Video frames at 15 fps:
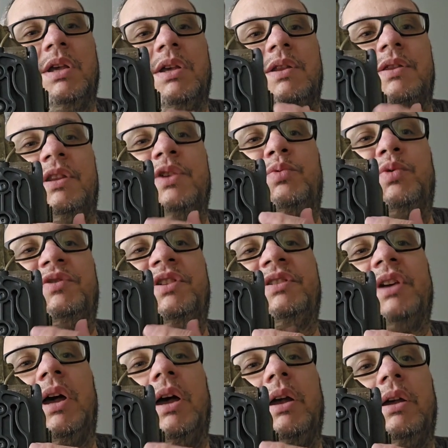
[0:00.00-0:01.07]
This was
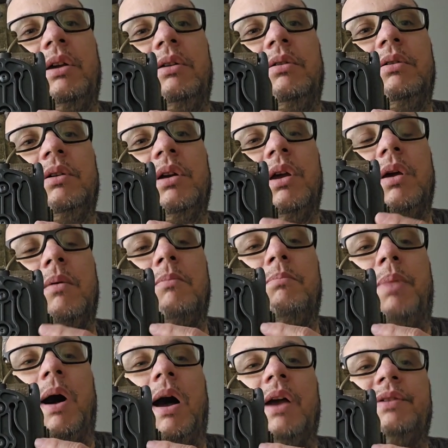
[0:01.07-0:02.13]
designed
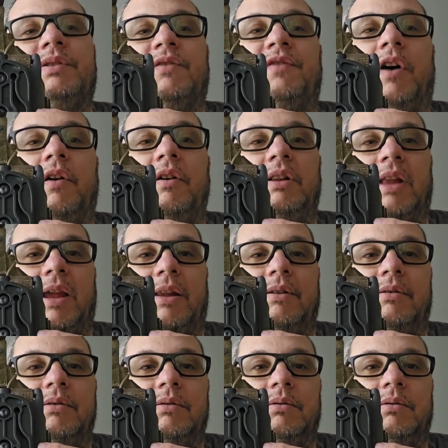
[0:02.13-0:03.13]
by Safariland